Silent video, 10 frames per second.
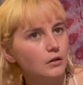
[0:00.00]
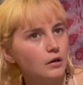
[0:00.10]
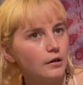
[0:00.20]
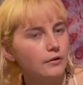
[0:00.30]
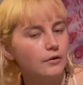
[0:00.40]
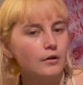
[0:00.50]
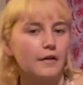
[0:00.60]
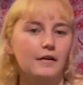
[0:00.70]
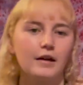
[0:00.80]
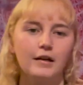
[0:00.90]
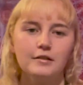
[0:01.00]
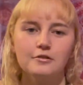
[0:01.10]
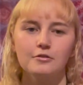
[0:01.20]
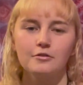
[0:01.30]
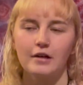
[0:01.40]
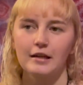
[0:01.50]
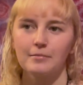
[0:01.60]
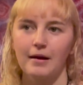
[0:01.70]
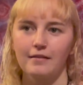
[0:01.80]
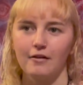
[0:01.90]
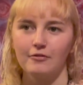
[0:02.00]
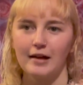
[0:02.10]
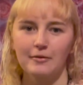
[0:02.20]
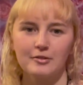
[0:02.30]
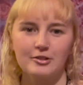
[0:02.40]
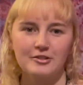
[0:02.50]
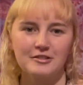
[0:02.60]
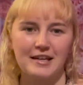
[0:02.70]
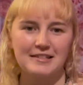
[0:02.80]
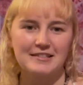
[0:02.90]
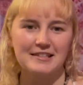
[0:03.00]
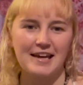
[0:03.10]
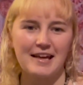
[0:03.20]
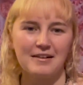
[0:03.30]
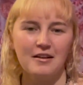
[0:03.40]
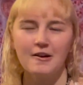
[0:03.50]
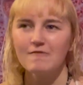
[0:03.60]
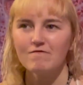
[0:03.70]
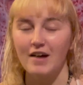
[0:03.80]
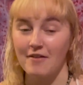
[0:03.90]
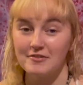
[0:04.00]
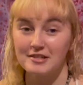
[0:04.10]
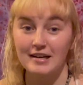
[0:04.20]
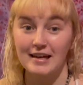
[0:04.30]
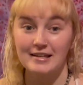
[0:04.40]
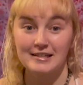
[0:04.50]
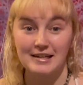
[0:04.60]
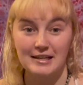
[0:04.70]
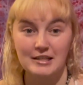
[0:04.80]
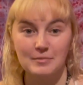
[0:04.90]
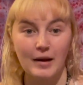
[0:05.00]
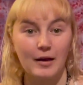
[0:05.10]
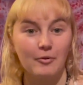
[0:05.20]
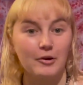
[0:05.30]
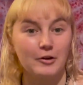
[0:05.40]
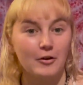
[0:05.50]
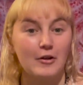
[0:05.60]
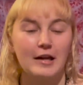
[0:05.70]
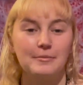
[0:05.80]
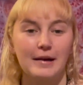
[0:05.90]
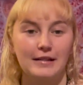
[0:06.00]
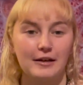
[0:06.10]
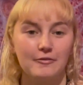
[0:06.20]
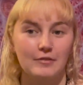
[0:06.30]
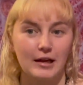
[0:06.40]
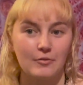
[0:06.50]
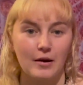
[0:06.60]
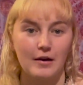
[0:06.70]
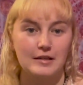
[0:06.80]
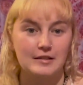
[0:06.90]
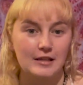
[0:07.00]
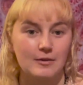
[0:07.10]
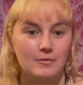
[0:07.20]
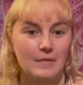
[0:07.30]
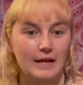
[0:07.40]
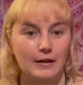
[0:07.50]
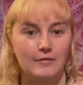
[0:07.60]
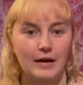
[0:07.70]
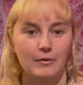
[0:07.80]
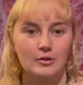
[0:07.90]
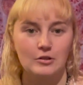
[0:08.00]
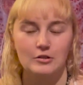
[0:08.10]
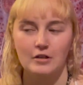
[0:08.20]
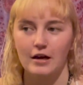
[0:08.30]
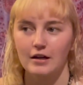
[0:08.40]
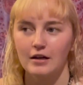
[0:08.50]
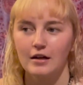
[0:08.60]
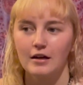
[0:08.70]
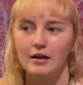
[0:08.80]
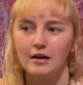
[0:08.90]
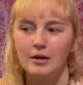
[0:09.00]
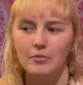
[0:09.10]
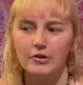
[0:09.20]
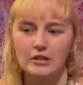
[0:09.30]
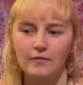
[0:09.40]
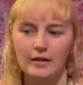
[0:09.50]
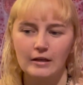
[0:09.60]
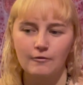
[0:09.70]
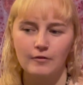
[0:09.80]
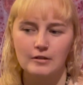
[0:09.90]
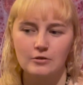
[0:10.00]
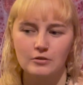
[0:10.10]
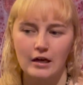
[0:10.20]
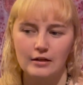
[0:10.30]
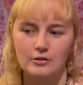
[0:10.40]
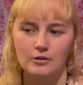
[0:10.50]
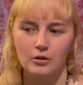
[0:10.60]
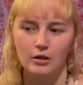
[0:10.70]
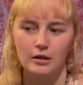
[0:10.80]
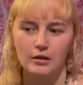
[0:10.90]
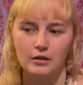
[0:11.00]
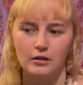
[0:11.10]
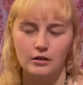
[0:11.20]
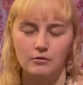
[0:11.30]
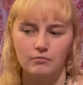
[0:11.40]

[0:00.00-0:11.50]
I don't know. I think I need to do like my love languages test again. I haven't done it in years, but I want to know like my love, like where I sit with my love languages, like, because I feel like physical touch is a